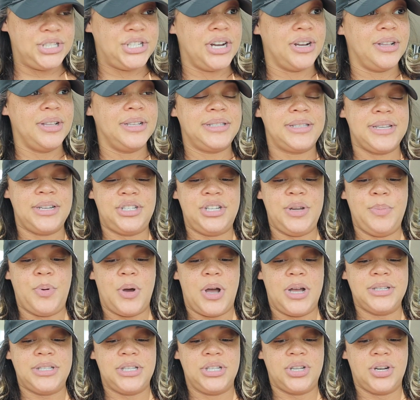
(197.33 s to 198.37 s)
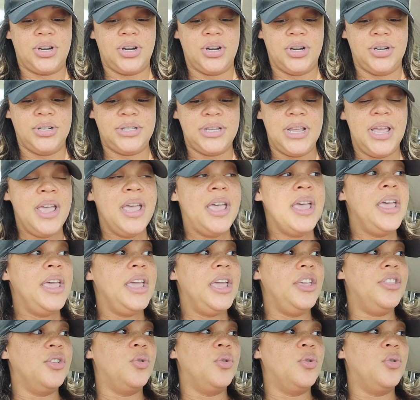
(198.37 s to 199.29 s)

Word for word: Jalen said she pauses hers in